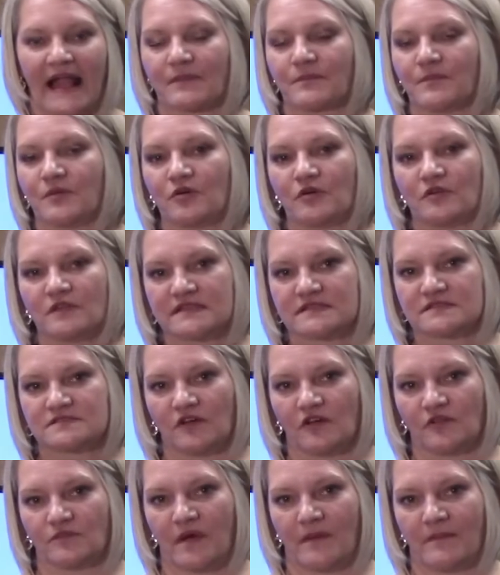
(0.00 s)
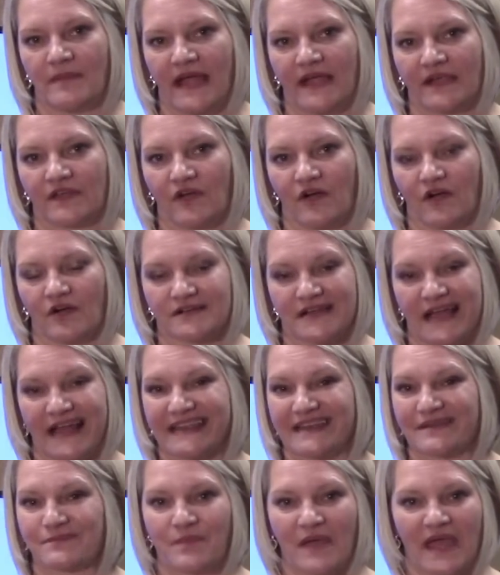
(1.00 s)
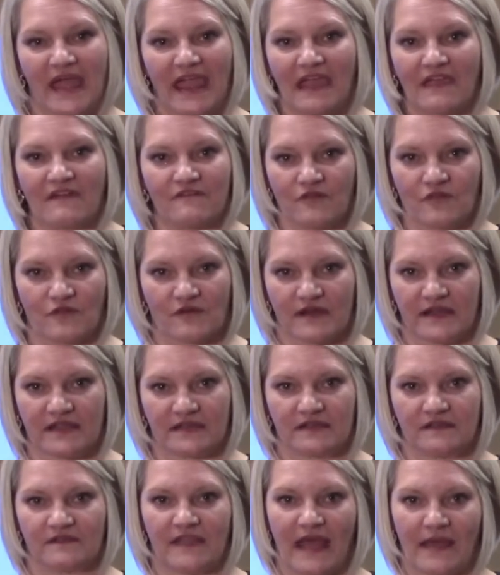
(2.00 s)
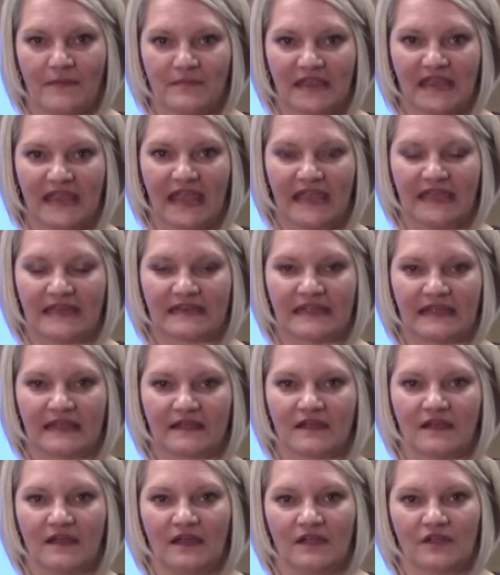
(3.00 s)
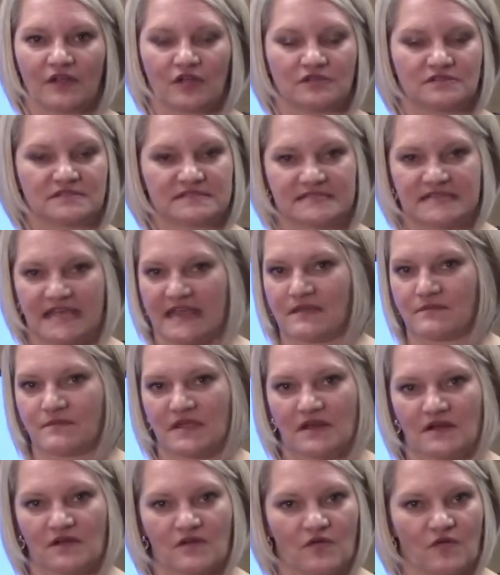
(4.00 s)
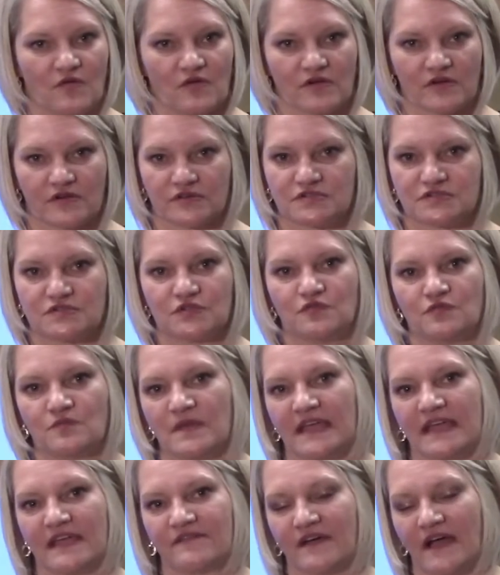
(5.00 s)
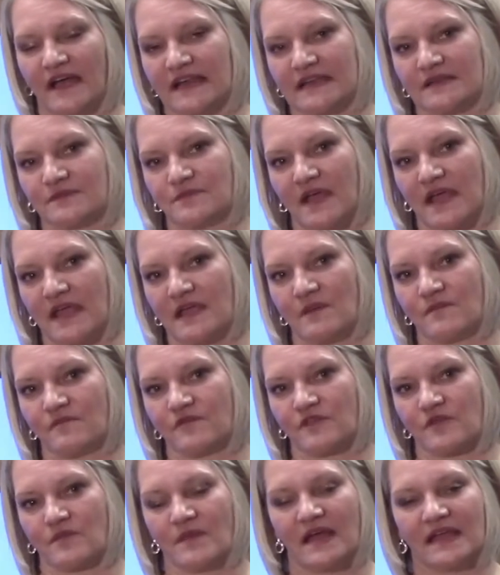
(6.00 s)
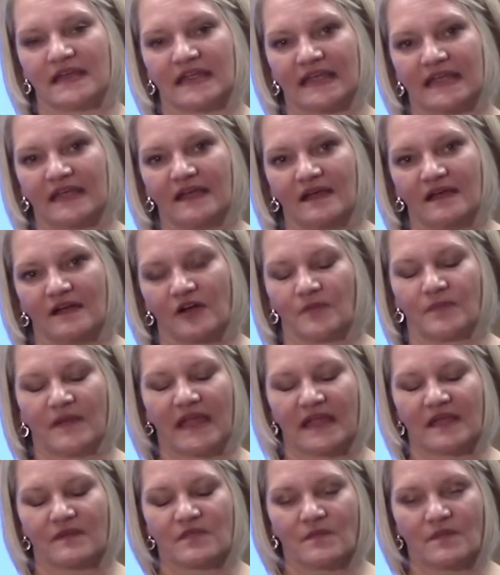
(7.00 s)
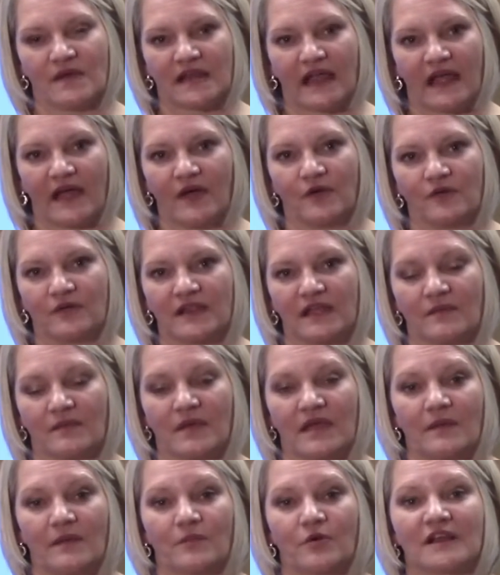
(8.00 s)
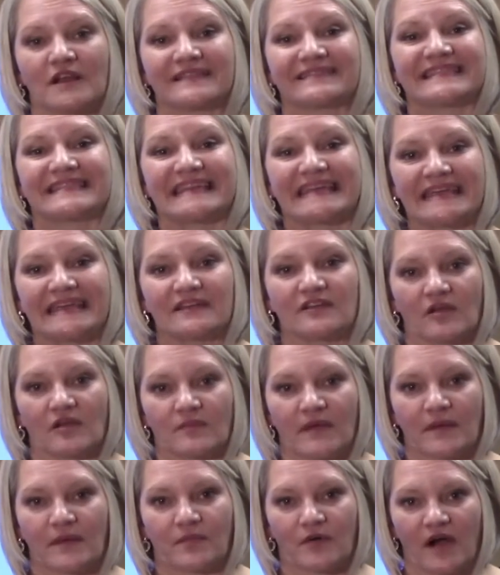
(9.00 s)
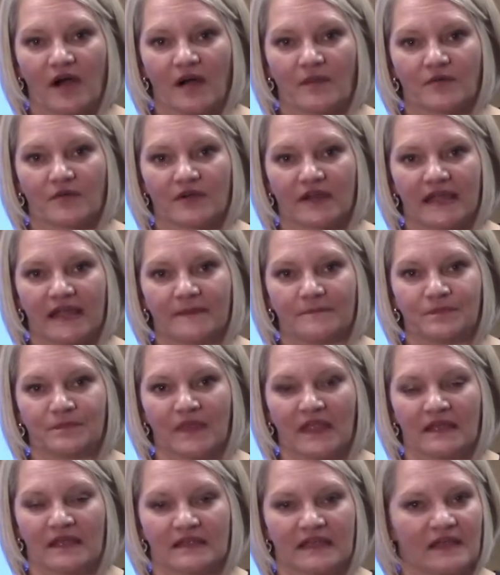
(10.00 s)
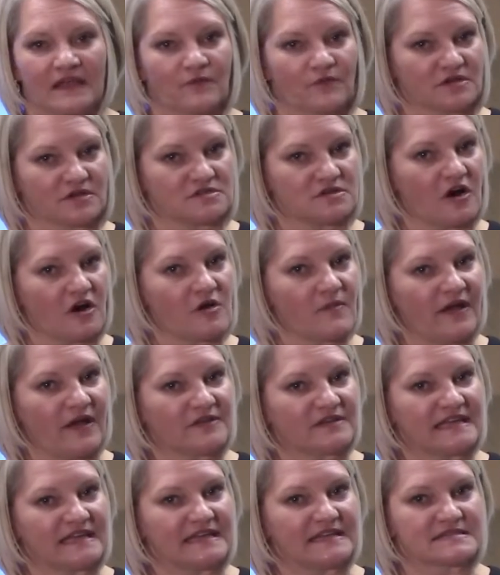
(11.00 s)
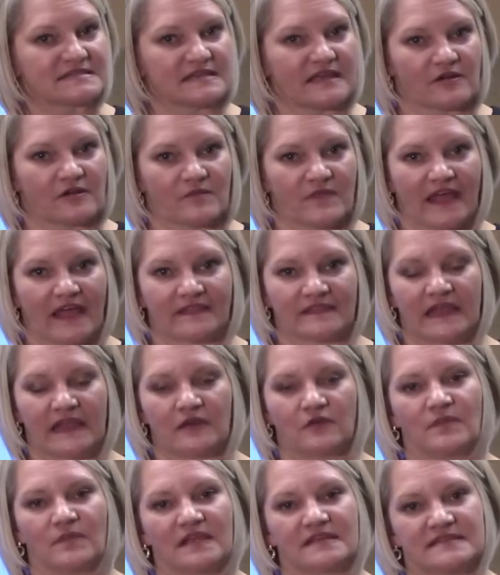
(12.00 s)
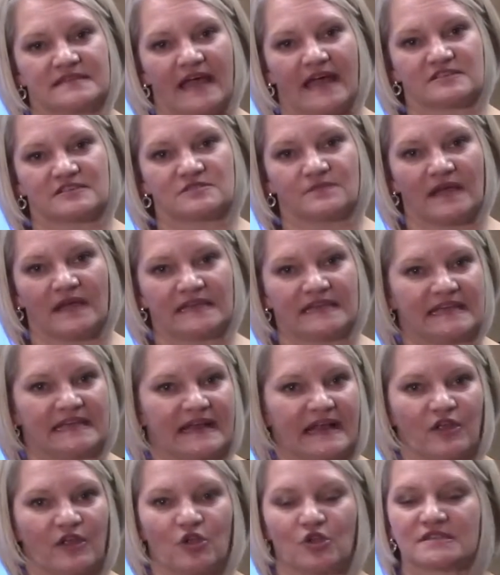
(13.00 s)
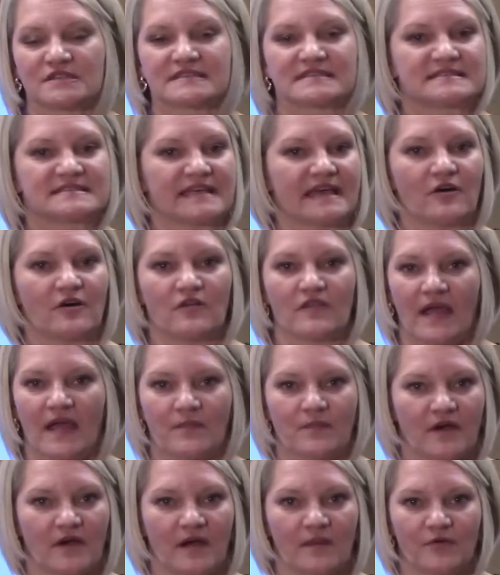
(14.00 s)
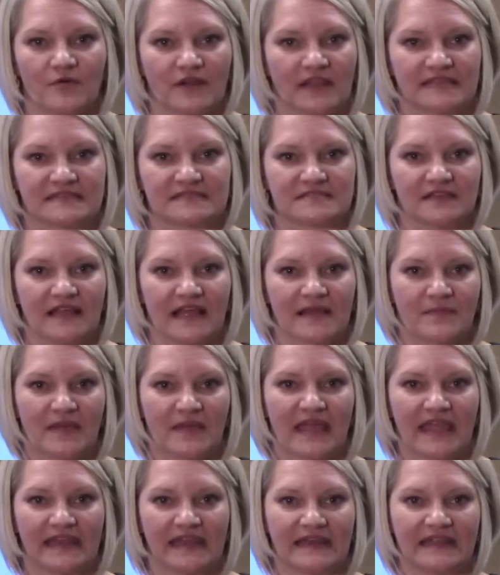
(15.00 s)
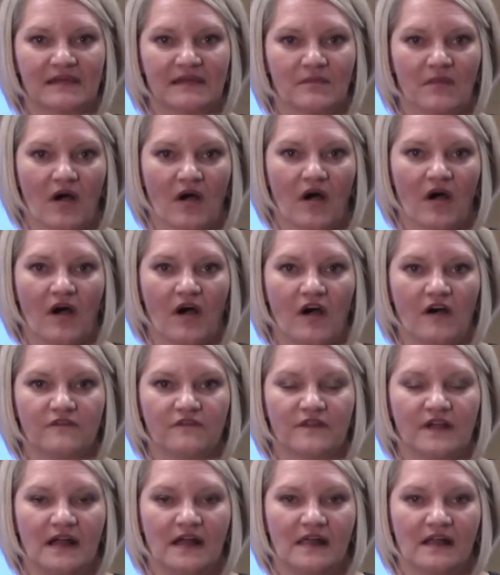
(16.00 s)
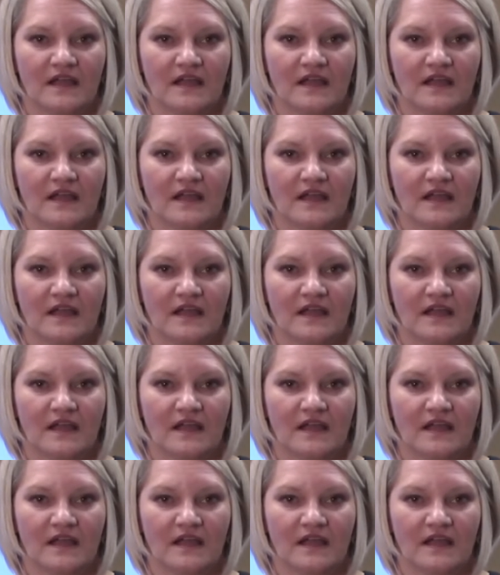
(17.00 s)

a pool installed in my backyard and I didn't pay for it, that mechanic could take me to court or sue me if I didn't pay him for the money or pay him the money I owed him, put a lien on my property. Again, we're going to talk about deeds later, but that lien would be attached to my deed. I couldn't sell that property until I paid him off.